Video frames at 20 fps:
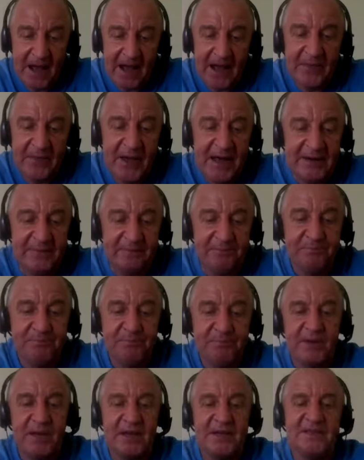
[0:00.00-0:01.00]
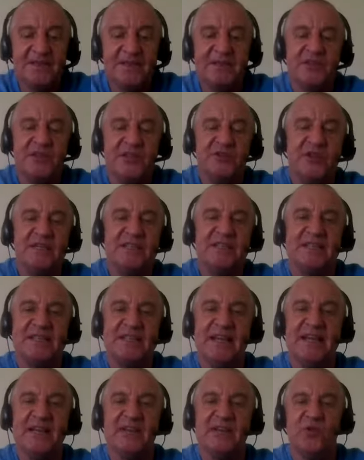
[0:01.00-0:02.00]
And then you need to
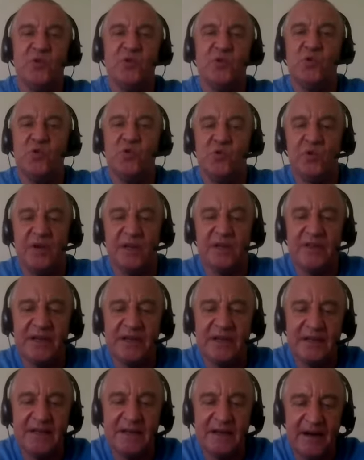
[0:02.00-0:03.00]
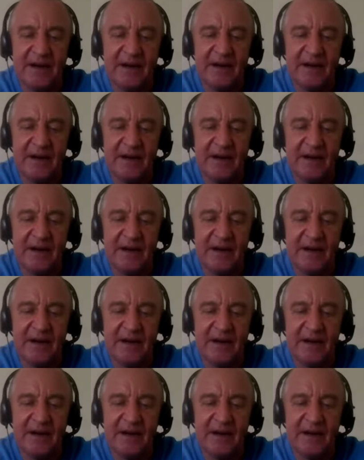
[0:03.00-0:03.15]
take all the